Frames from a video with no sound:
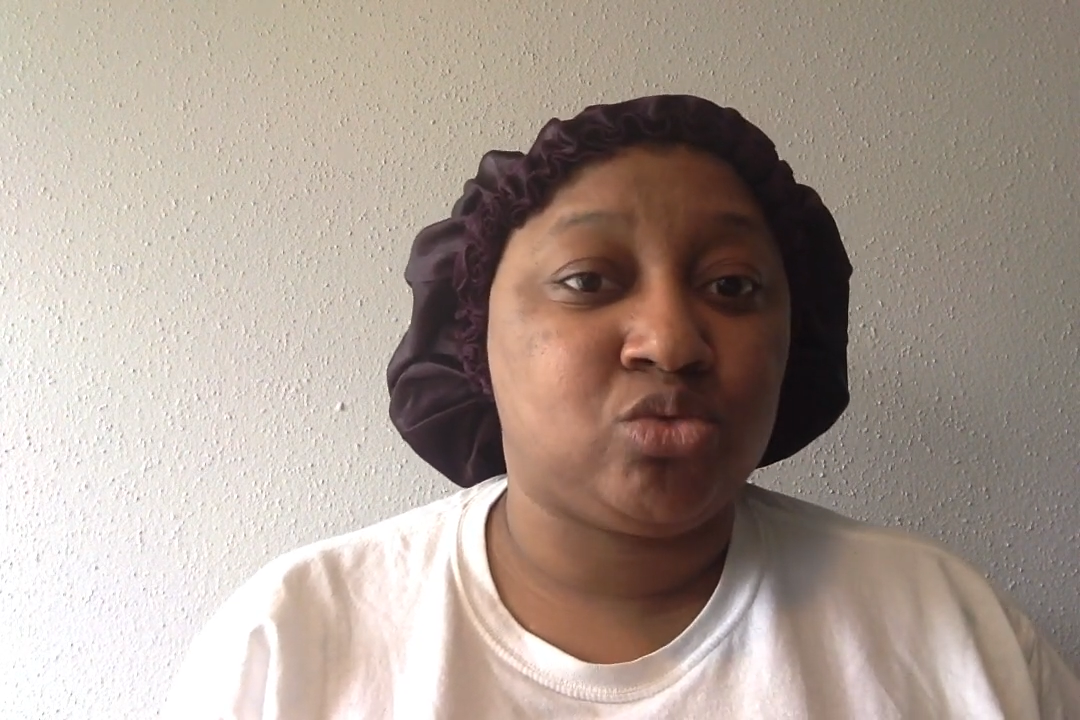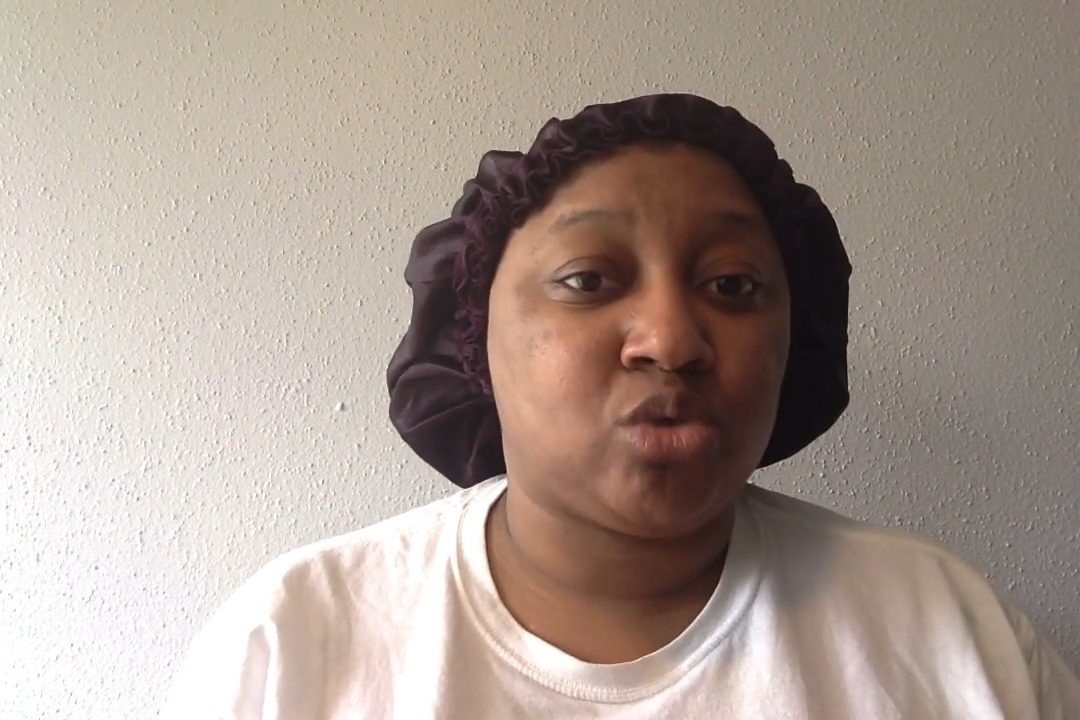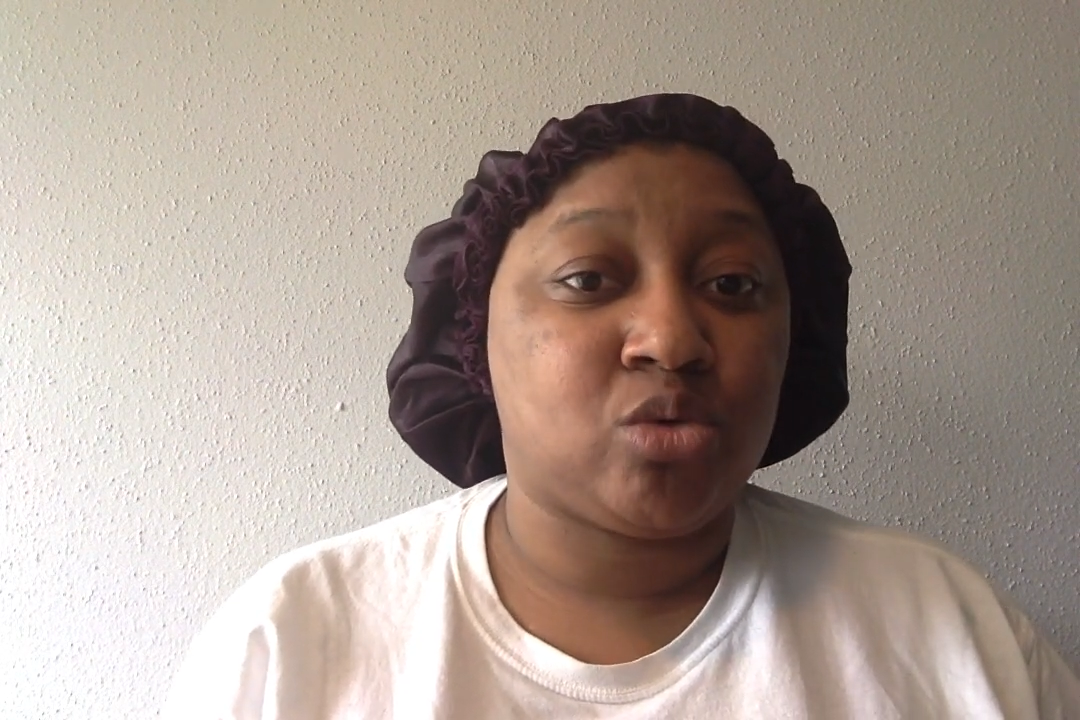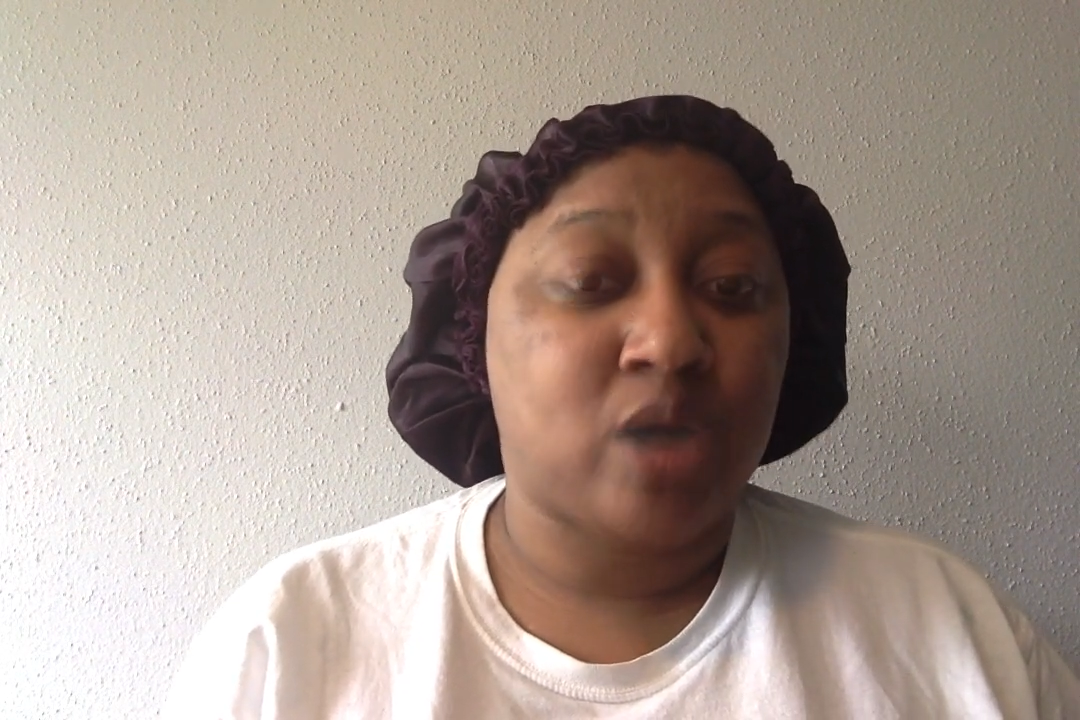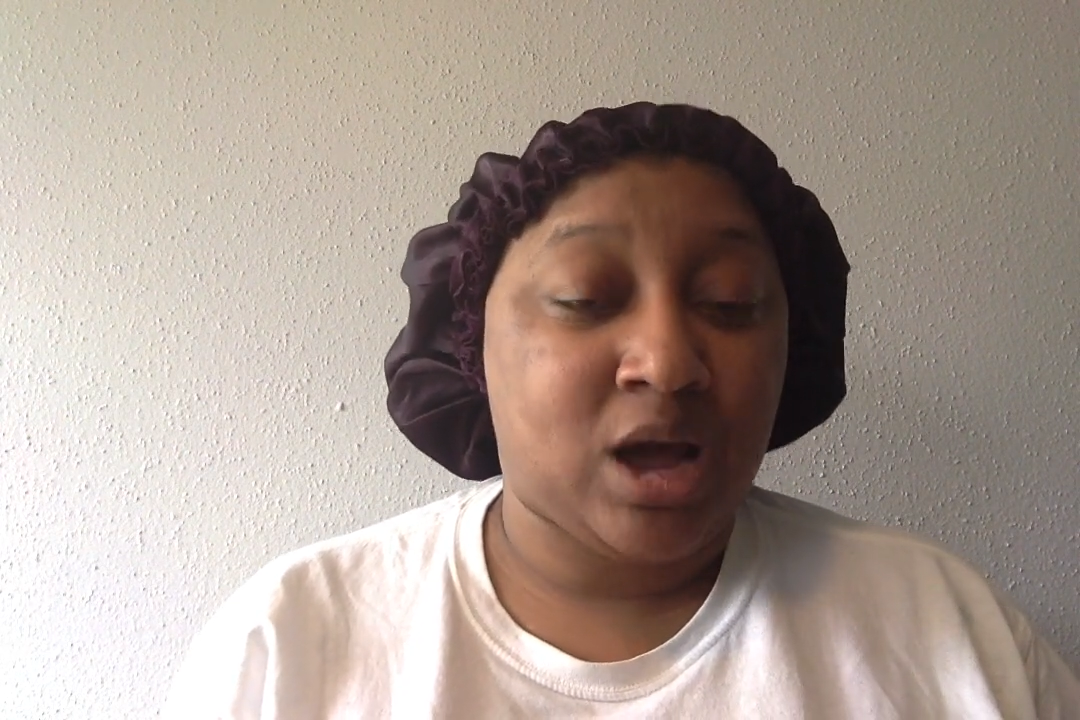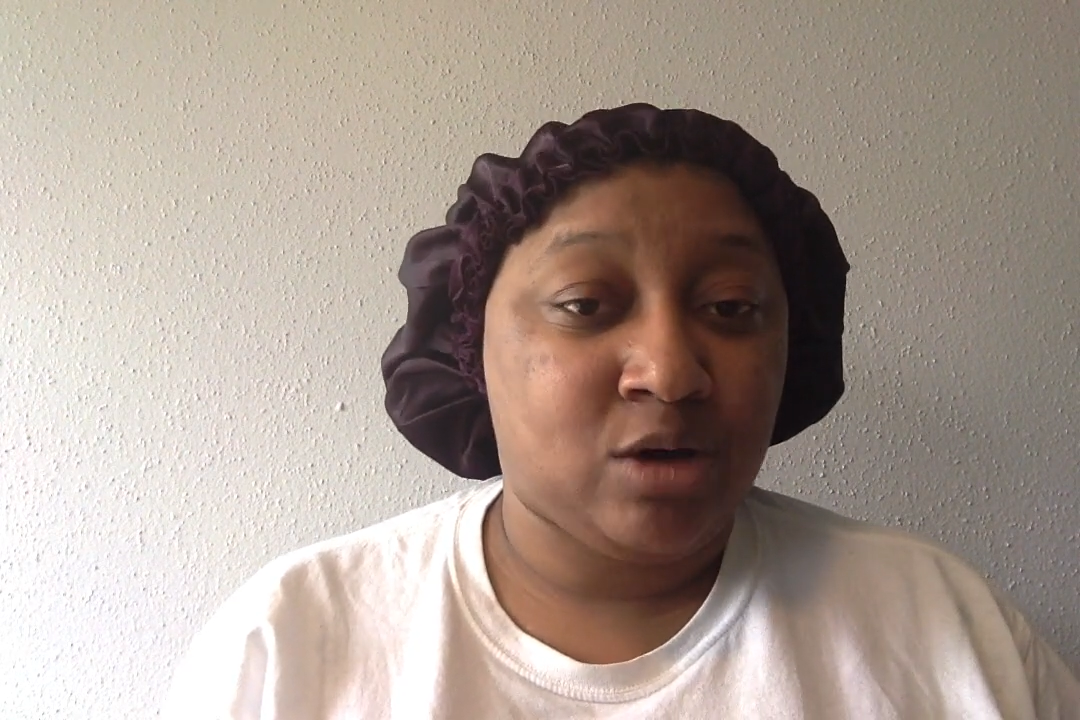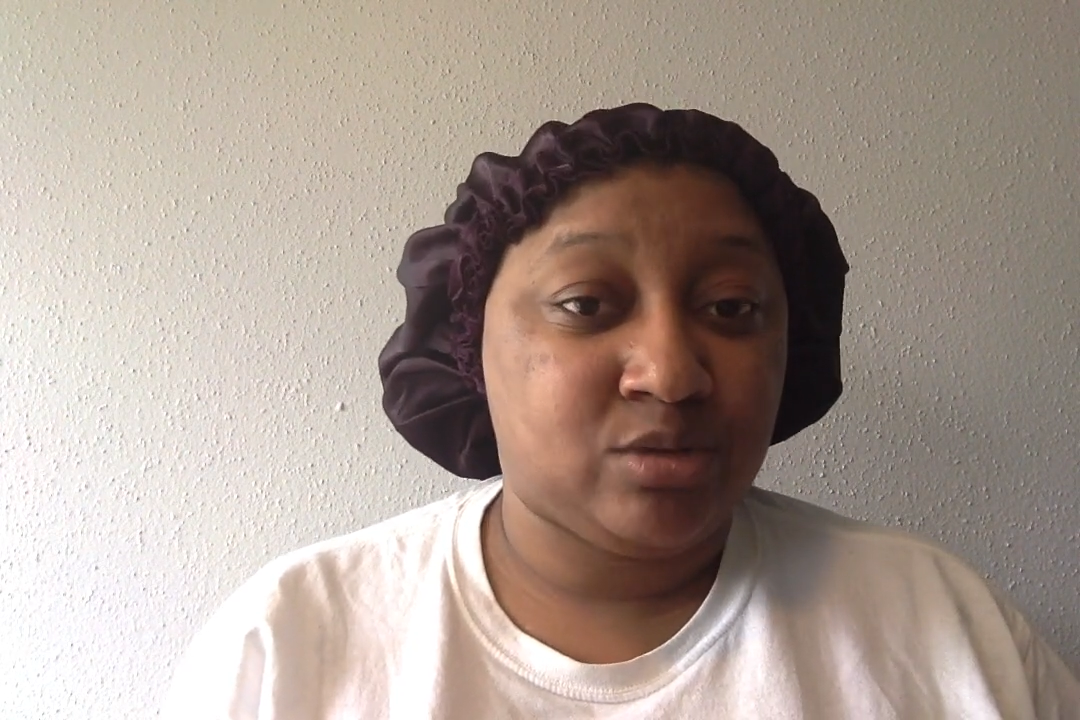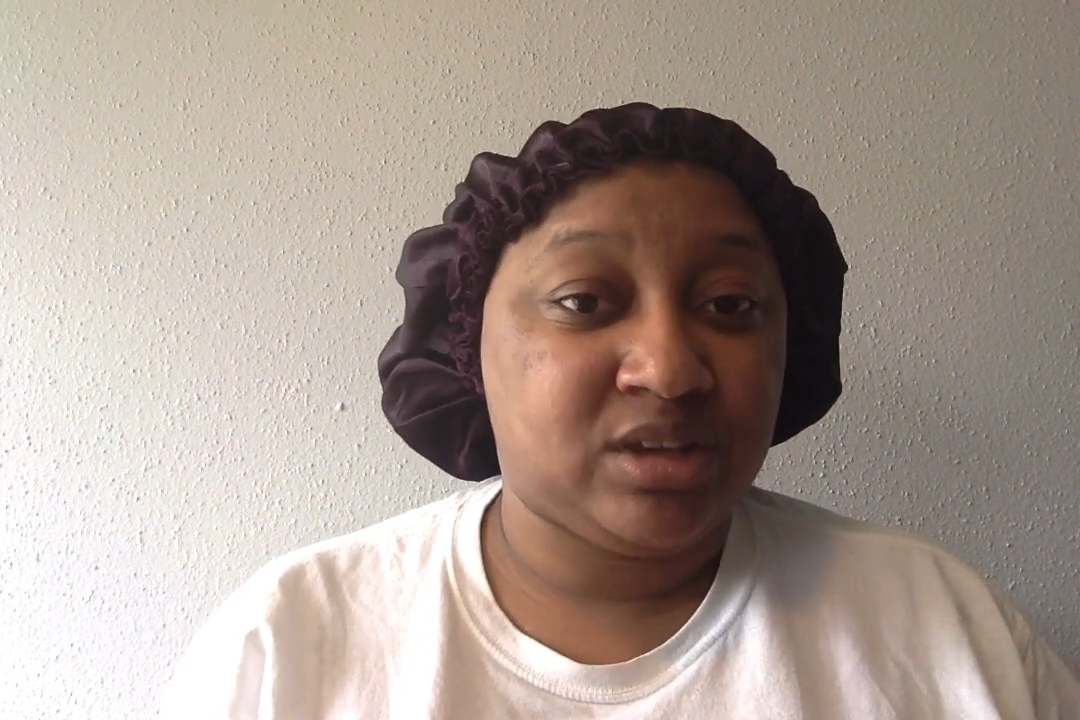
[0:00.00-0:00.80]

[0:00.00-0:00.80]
grow out